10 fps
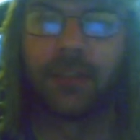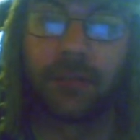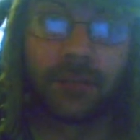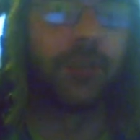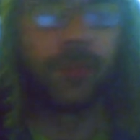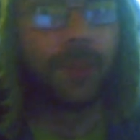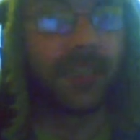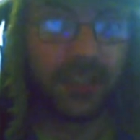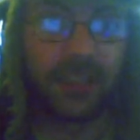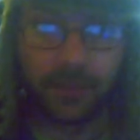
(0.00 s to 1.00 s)
super
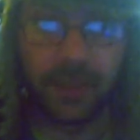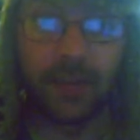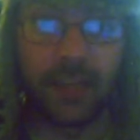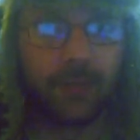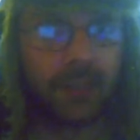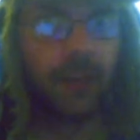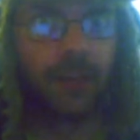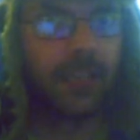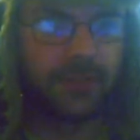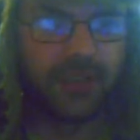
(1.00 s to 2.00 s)
busy as well, and that you're
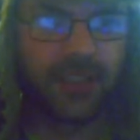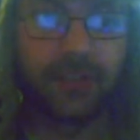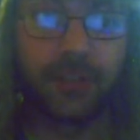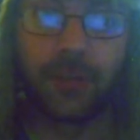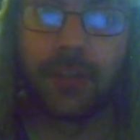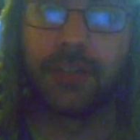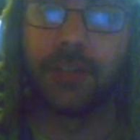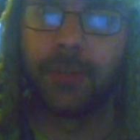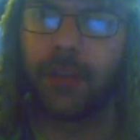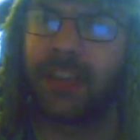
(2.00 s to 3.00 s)
lucky if she says two words to you. But the thing